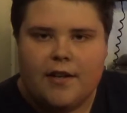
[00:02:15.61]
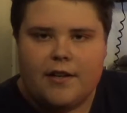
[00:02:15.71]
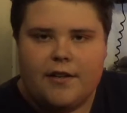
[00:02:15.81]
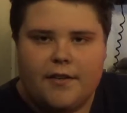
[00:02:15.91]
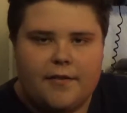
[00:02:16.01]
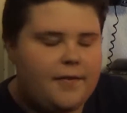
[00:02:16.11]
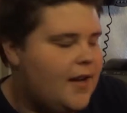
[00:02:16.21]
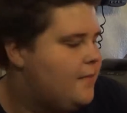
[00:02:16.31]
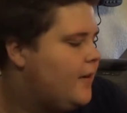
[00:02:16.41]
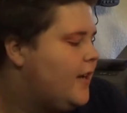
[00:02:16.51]
the
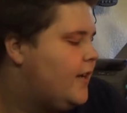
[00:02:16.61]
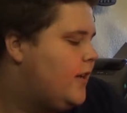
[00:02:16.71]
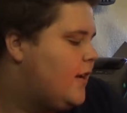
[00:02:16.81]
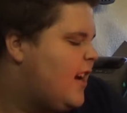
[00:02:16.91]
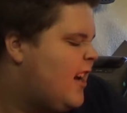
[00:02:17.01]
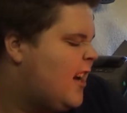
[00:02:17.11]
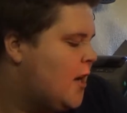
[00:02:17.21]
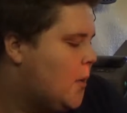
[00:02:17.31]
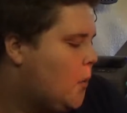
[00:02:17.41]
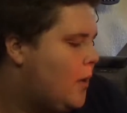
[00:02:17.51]
vibrating
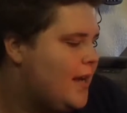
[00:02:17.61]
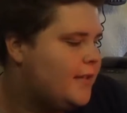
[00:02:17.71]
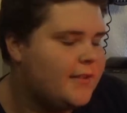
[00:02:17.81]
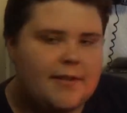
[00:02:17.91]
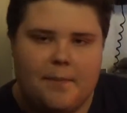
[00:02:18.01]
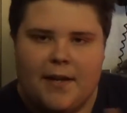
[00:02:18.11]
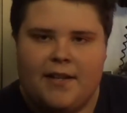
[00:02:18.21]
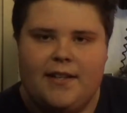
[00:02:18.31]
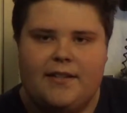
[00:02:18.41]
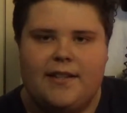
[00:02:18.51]
weights
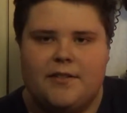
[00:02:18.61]
spinning.